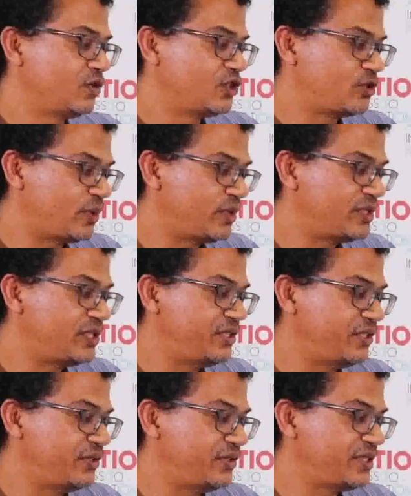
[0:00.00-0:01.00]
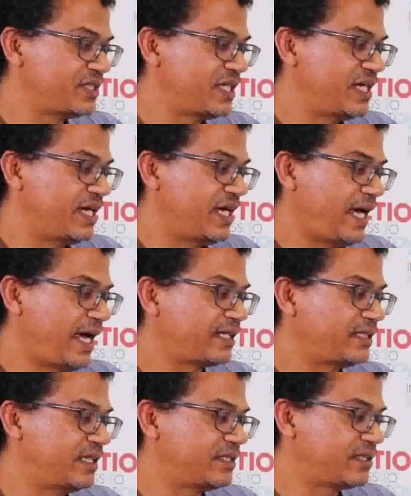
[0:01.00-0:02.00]
Conspiracy theories
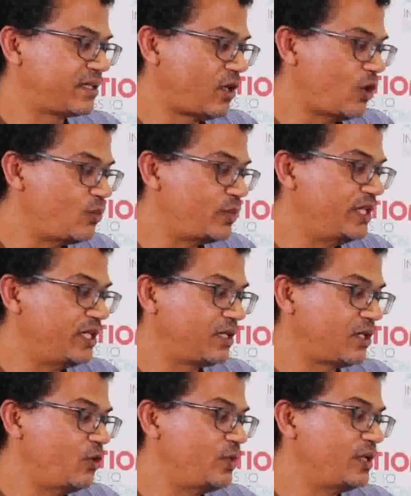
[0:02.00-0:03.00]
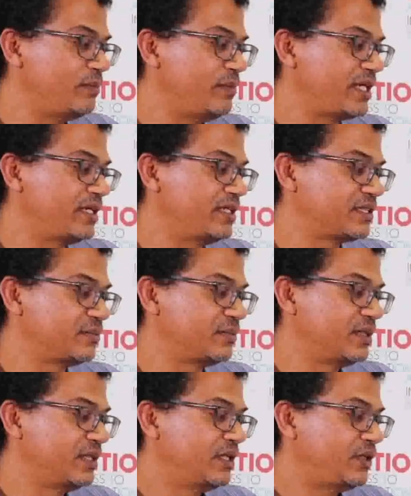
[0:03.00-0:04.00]
act as a coping
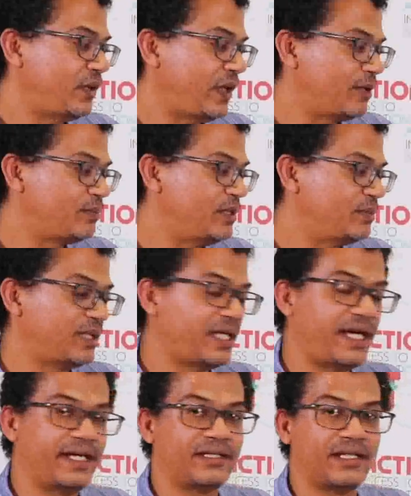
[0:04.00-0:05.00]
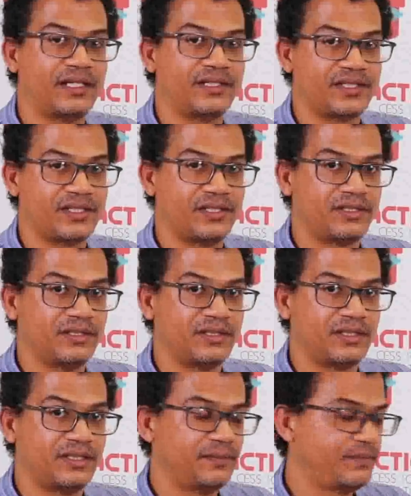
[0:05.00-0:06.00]
mechanism to help people handle
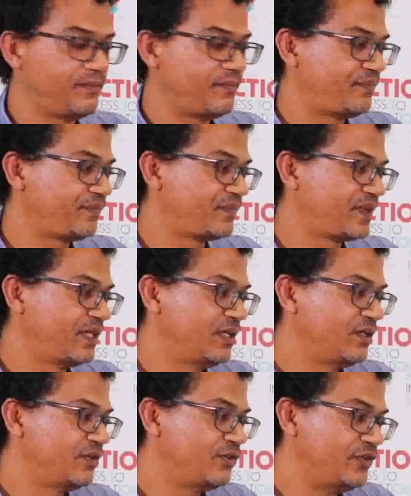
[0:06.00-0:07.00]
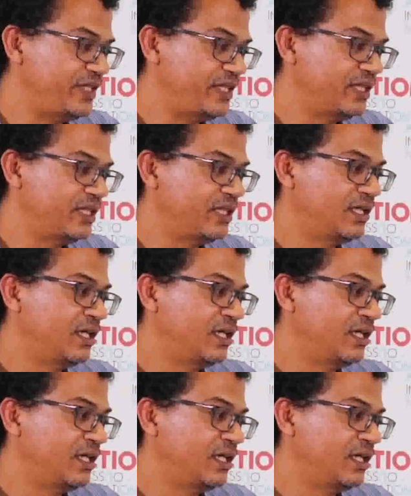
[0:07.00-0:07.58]
uncertainty. 3.